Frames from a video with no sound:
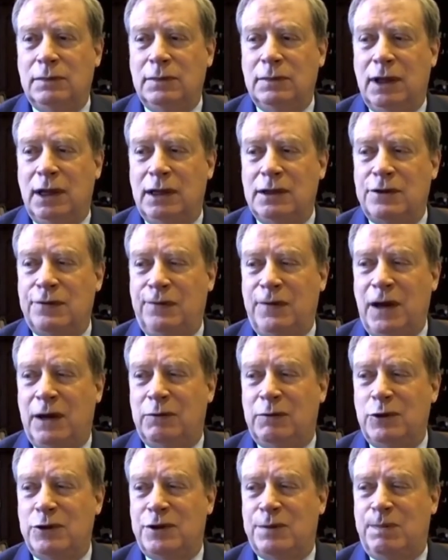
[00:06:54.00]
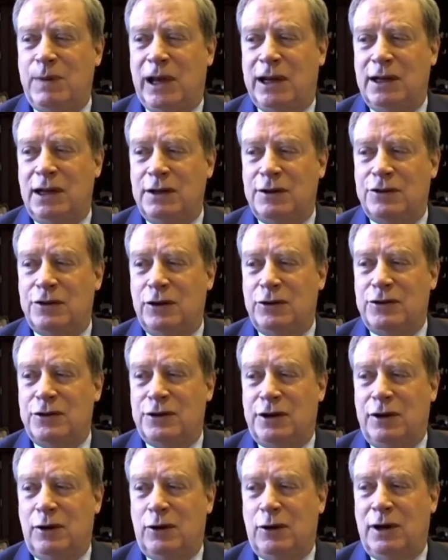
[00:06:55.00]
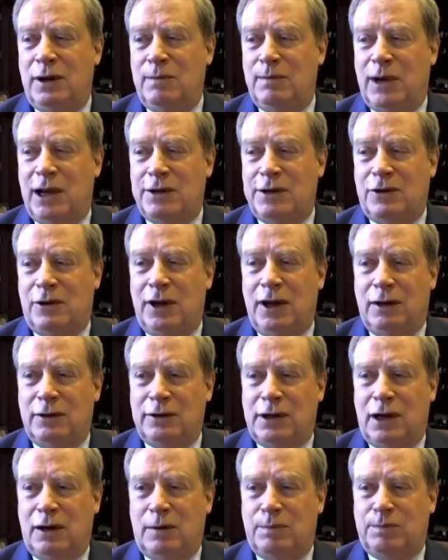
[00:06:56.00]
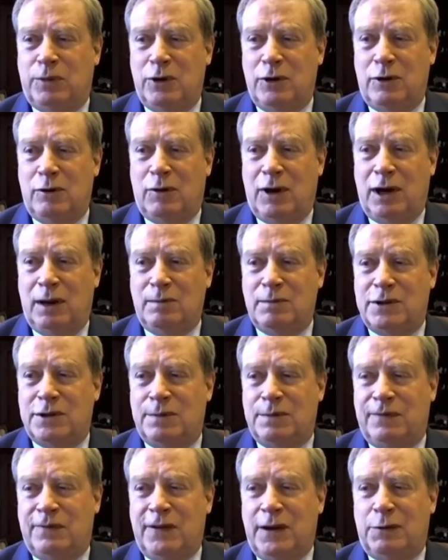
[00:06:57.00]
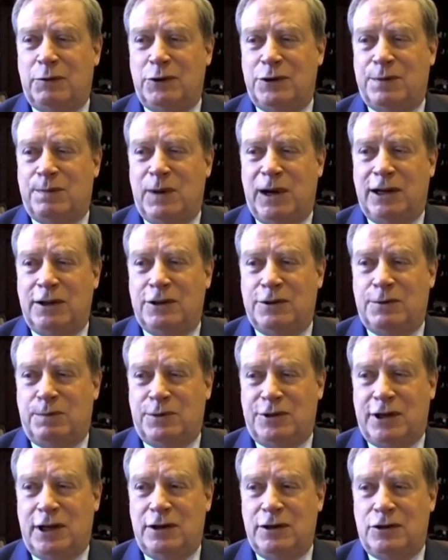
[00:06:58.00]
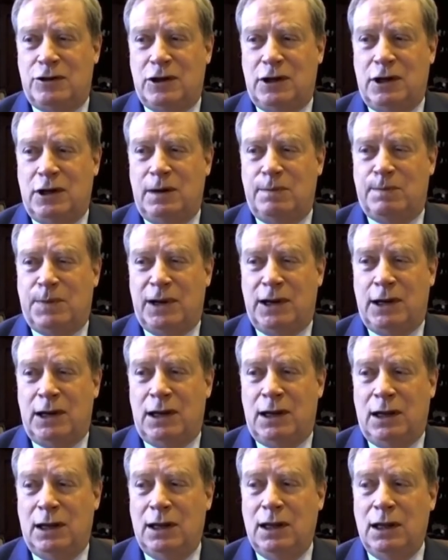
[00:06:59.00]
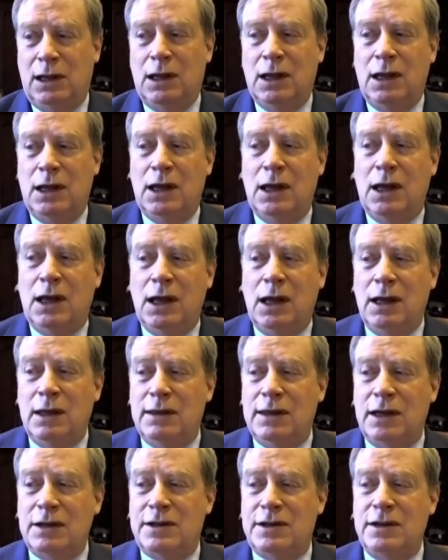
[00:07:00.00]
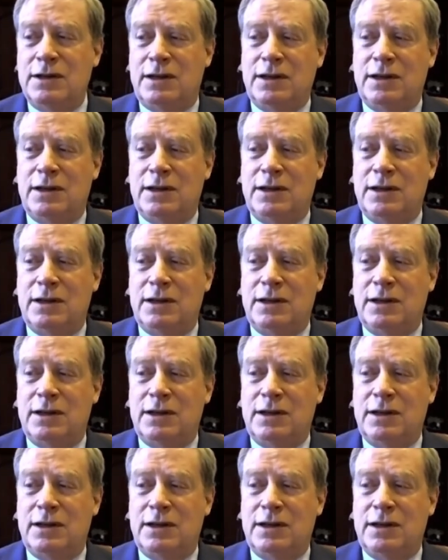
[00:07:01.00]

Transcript: It's federal spending, Social Security and major healthcare programs. Federal spending is percent of GDP. This is the